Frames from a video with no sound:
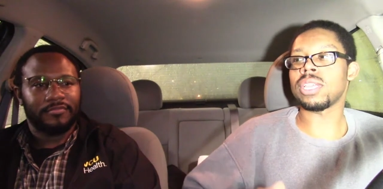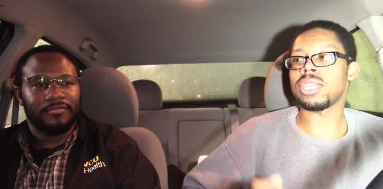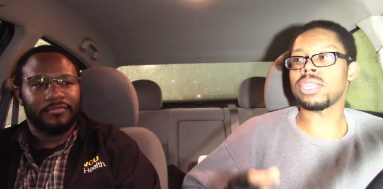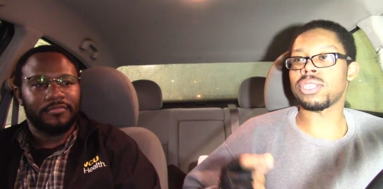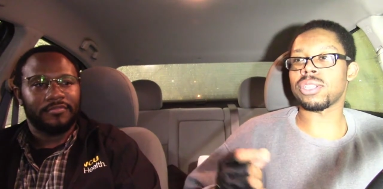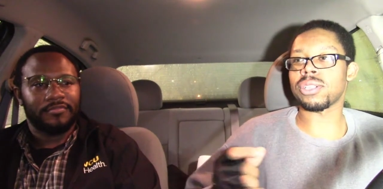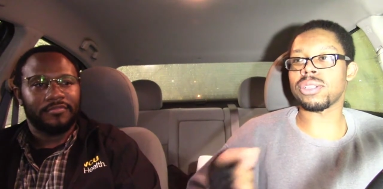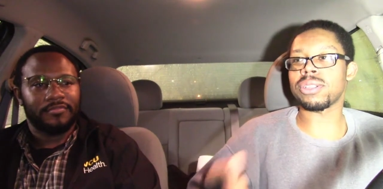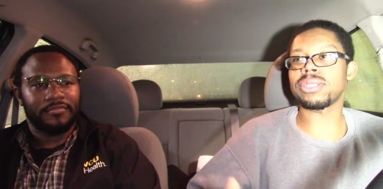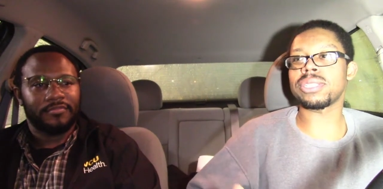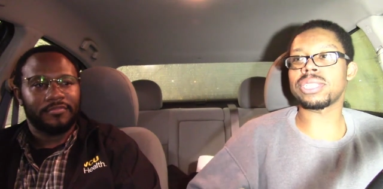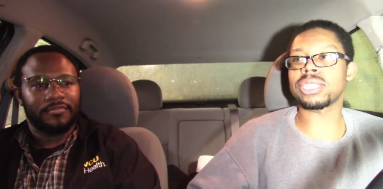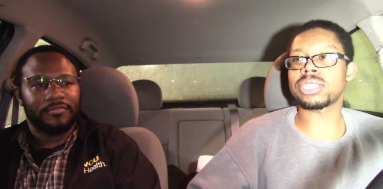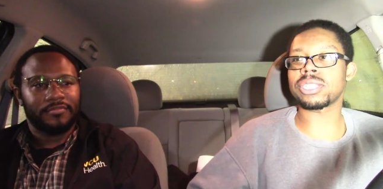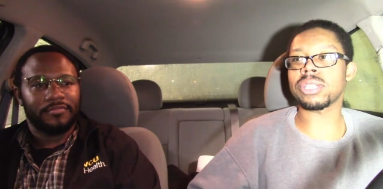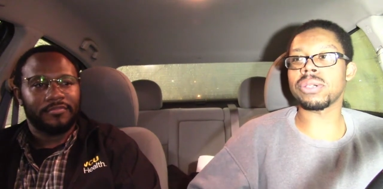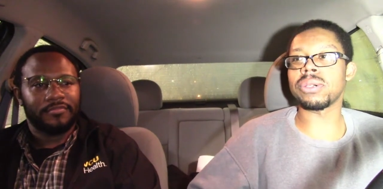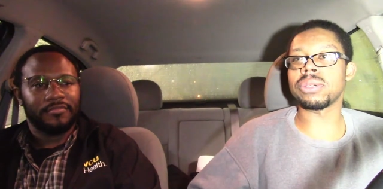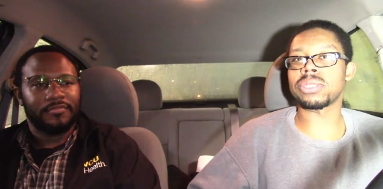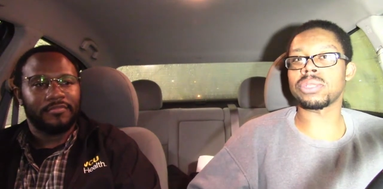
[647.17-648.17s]
Speaker 1: you're the
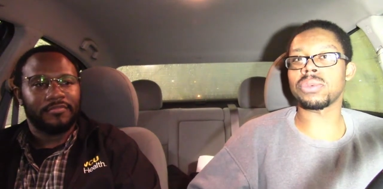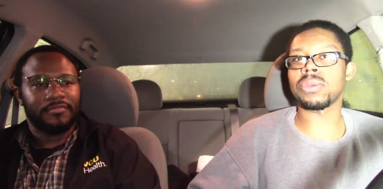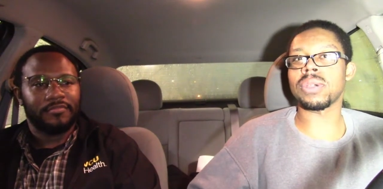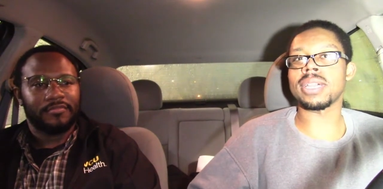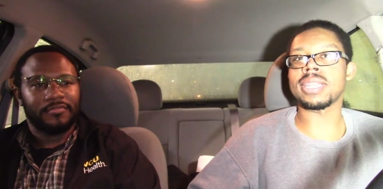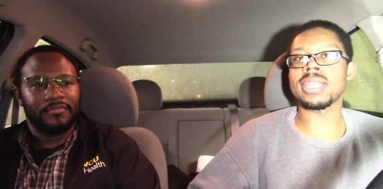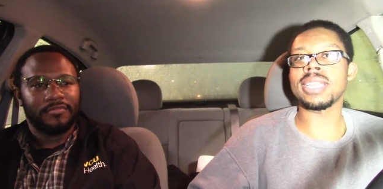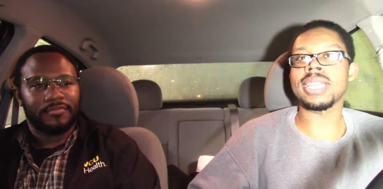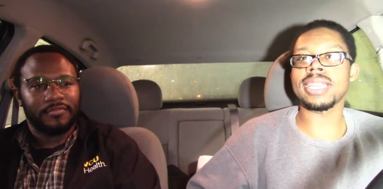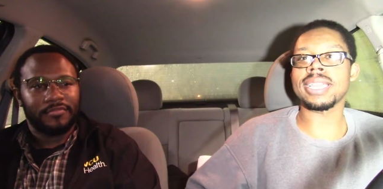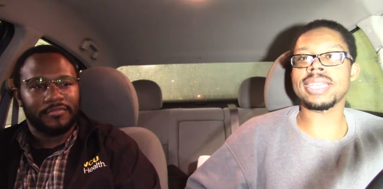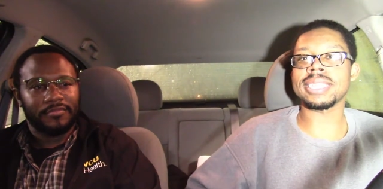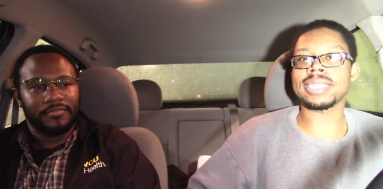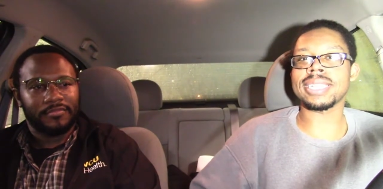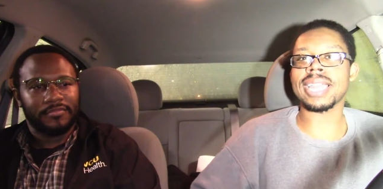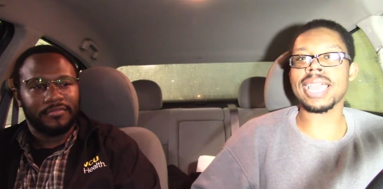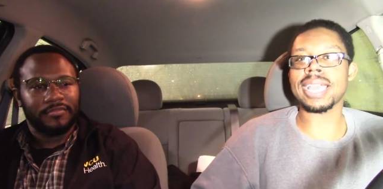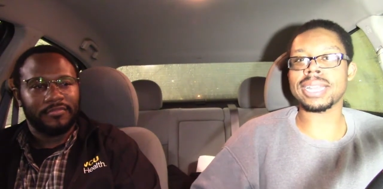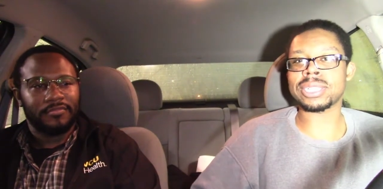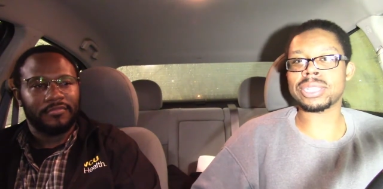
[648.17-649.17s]
chosen one. It's
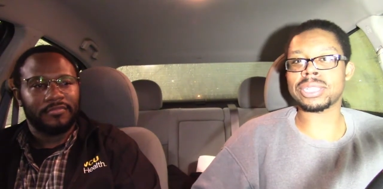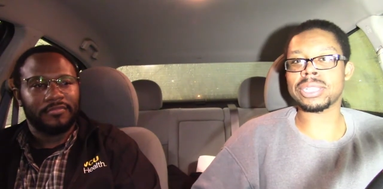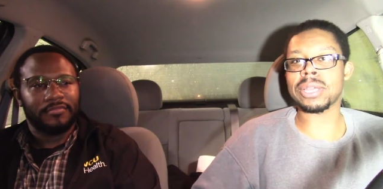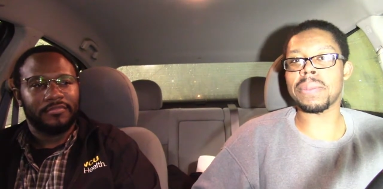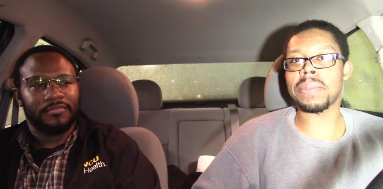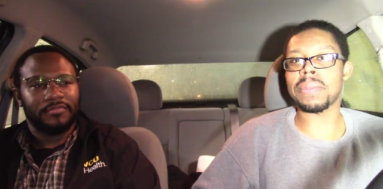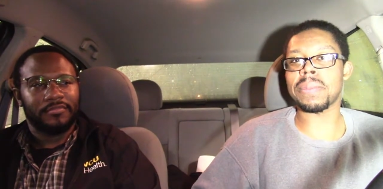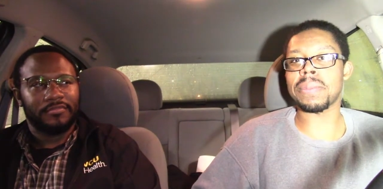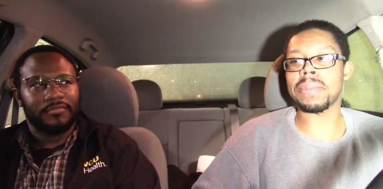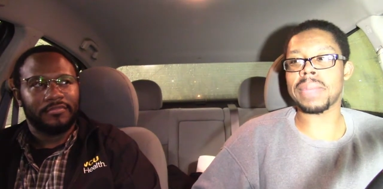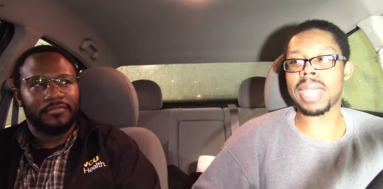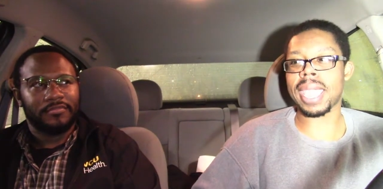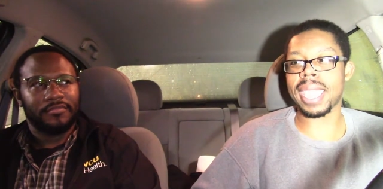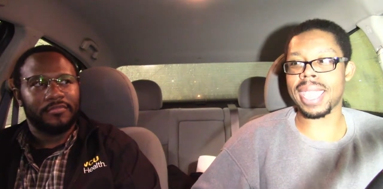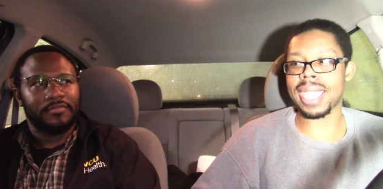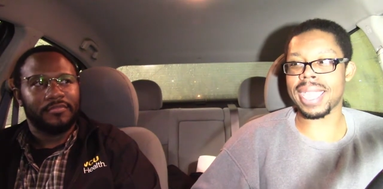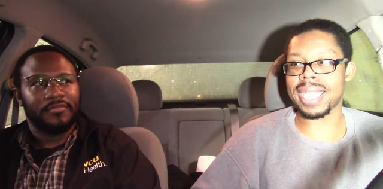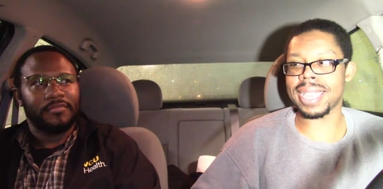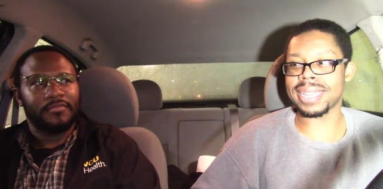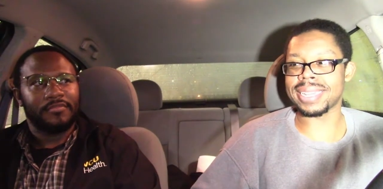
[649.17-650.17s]
not some
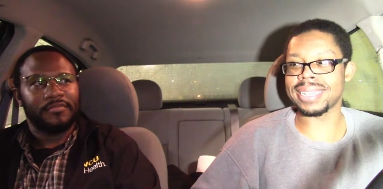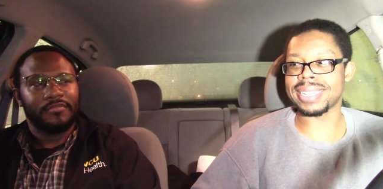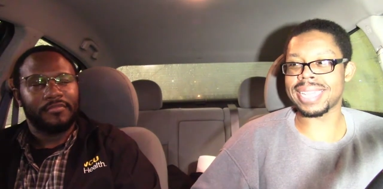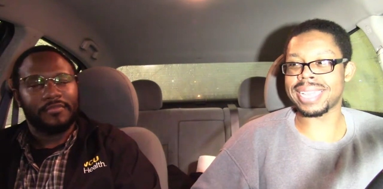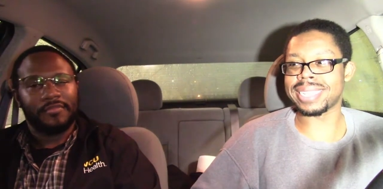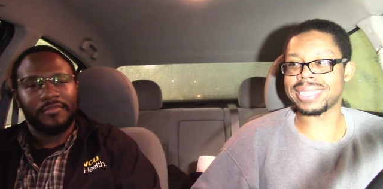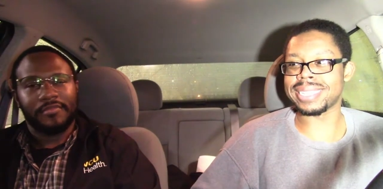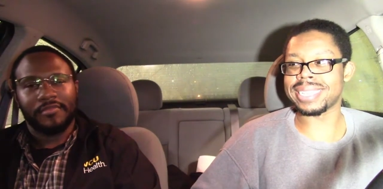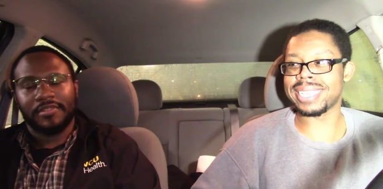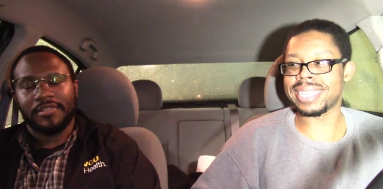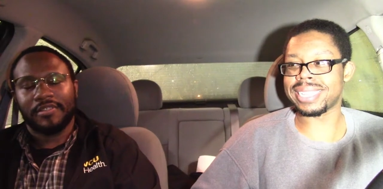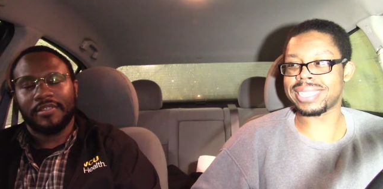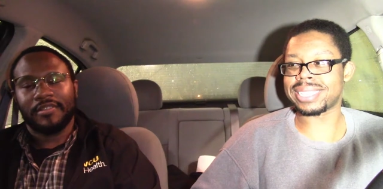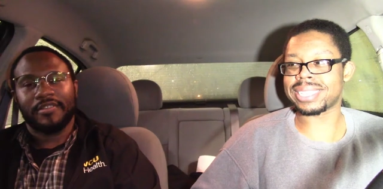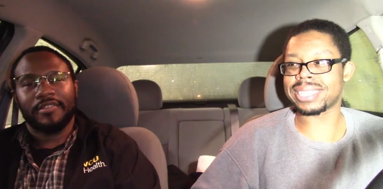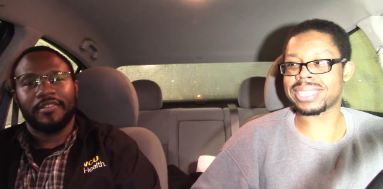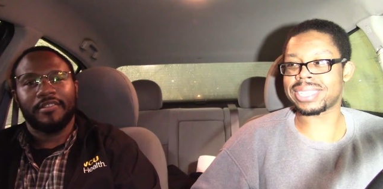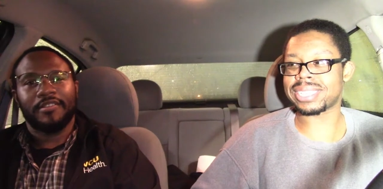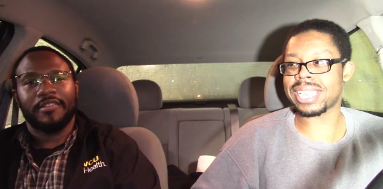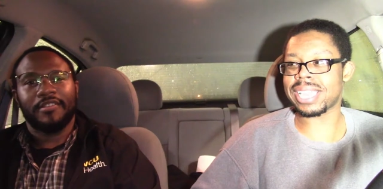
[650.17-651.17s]
man that needs
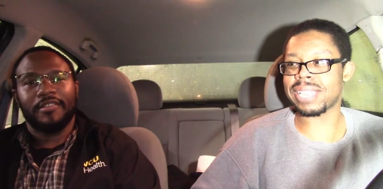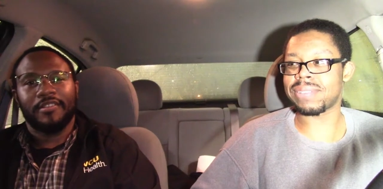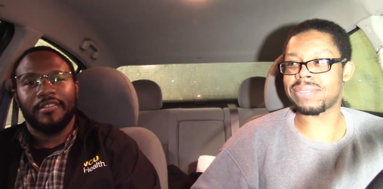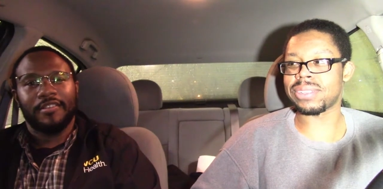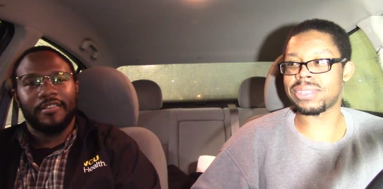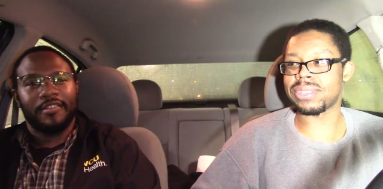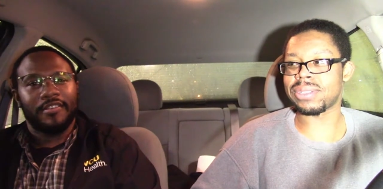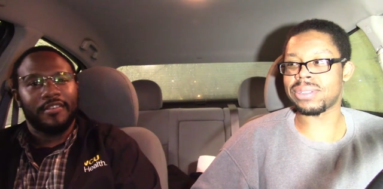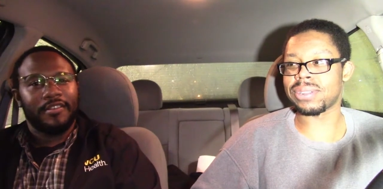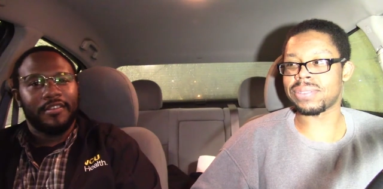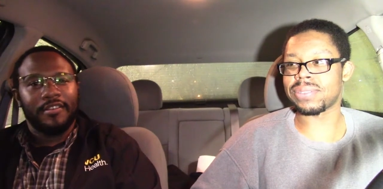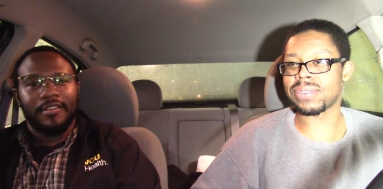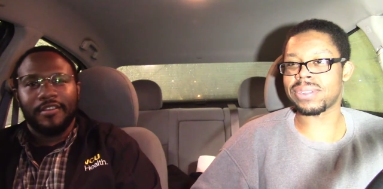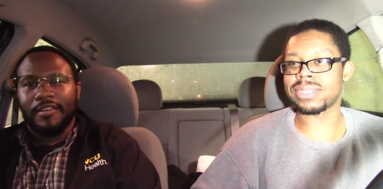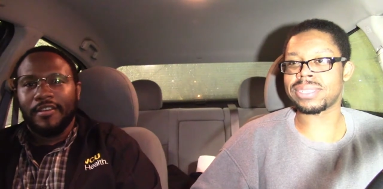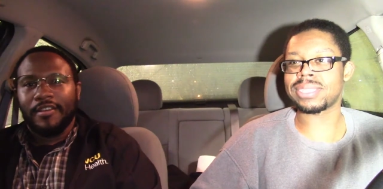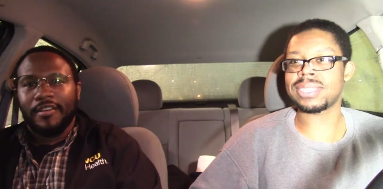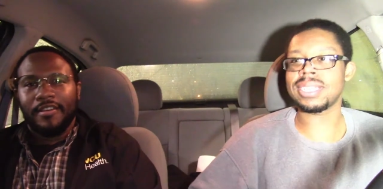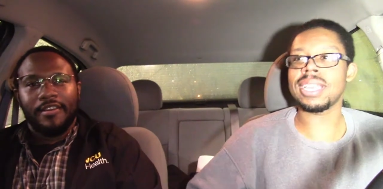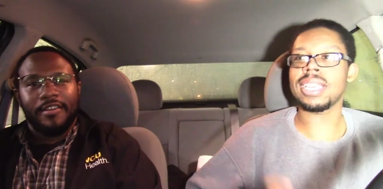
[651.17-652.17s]
to save the
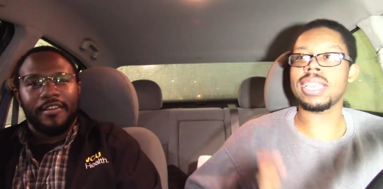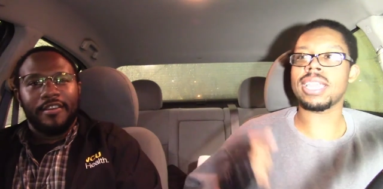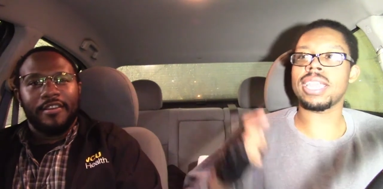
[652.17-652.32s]
universe.